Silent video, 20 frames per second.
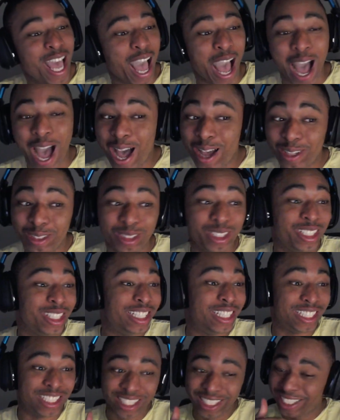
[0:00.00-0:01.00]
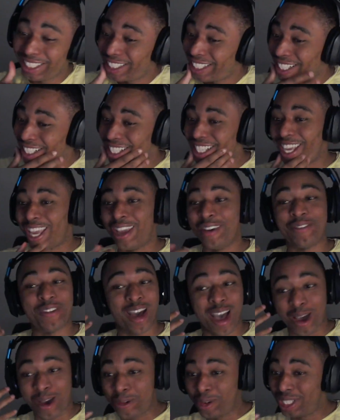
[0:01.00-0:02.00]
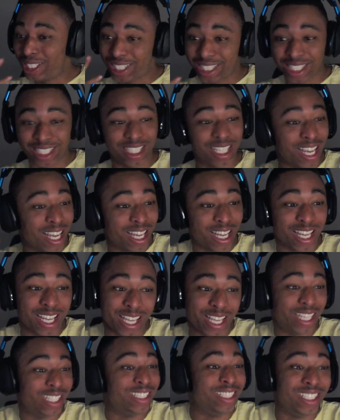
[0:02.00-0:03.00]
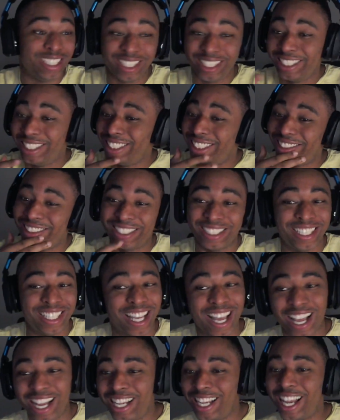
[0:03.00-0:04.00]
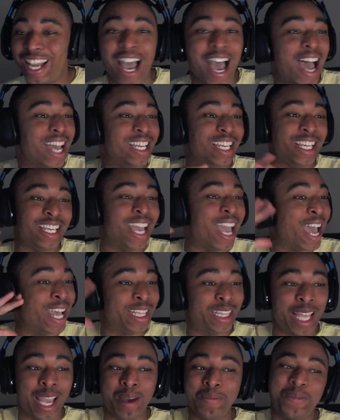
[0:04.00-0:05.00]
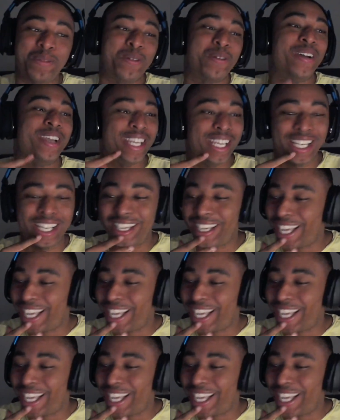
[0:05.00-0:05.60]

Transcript: I look, if I was a, a look, at that point,